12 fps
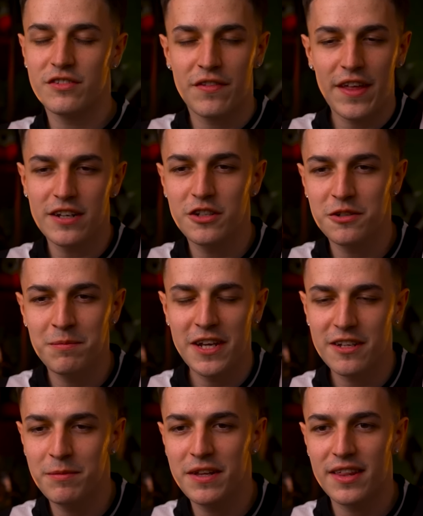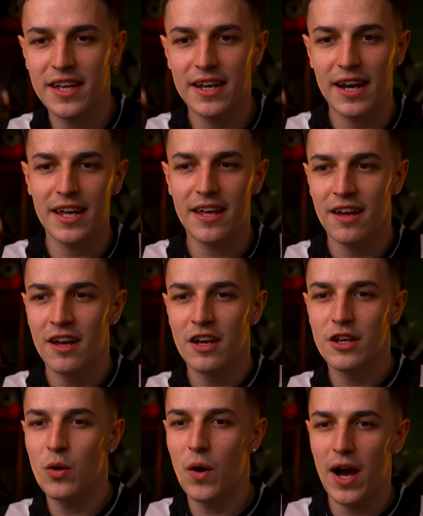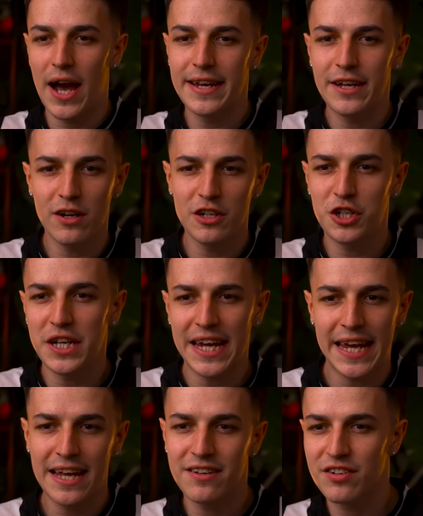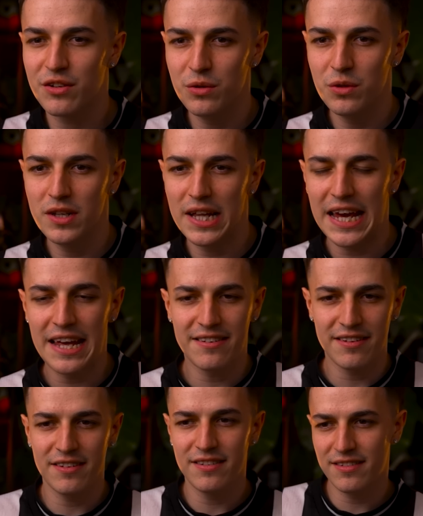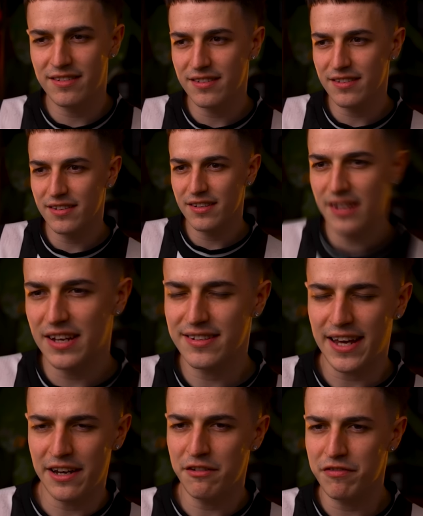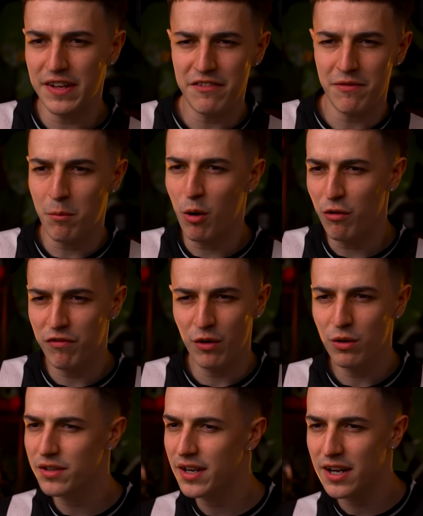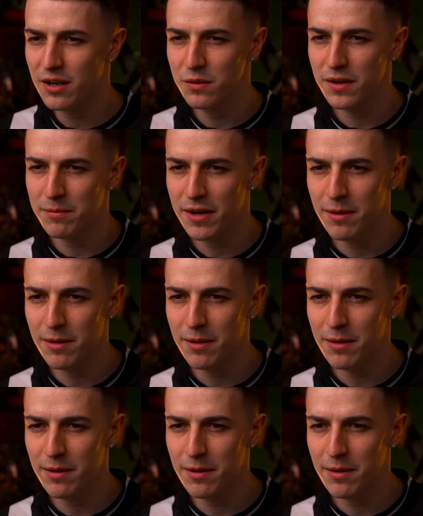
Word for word: So that just makes me think like your ideology against school isn't is kind of even more flawed now, in my